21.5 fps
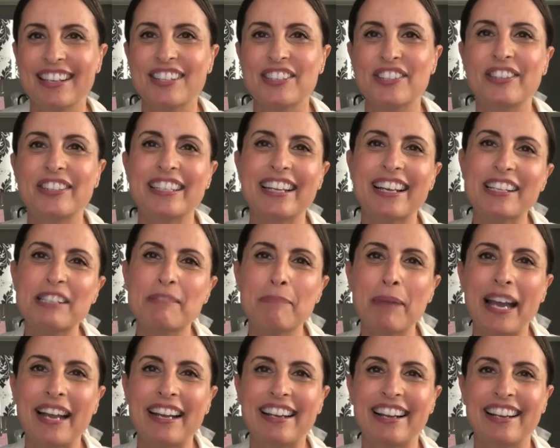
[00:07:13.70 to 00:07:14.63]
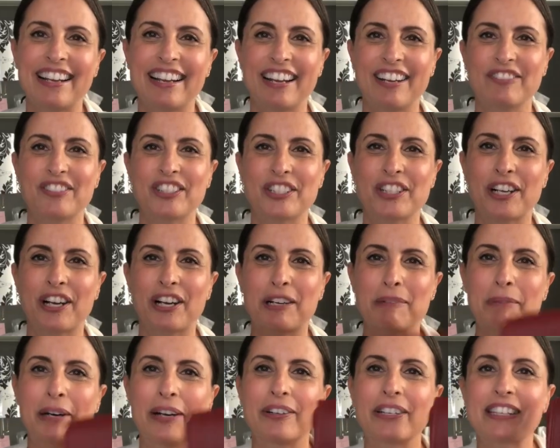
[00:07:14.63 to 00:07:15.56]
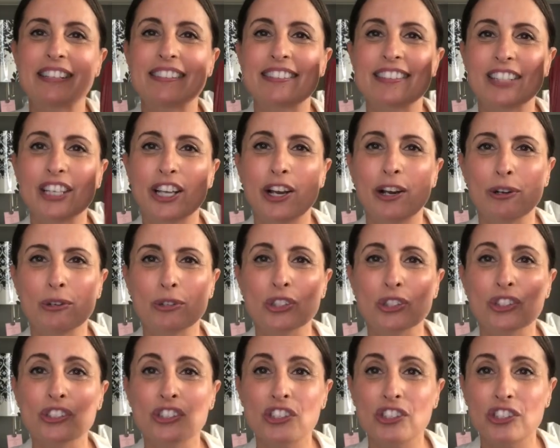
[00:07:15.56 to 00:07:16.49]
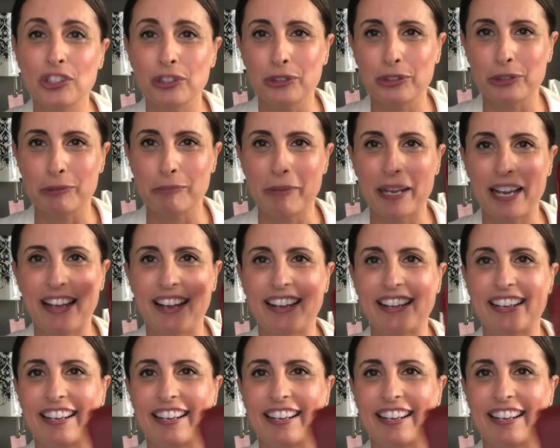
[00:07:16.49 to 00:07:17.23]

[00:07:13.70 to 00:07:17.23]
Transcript: So the next bag I have to talk about is the Coach Scooter bag,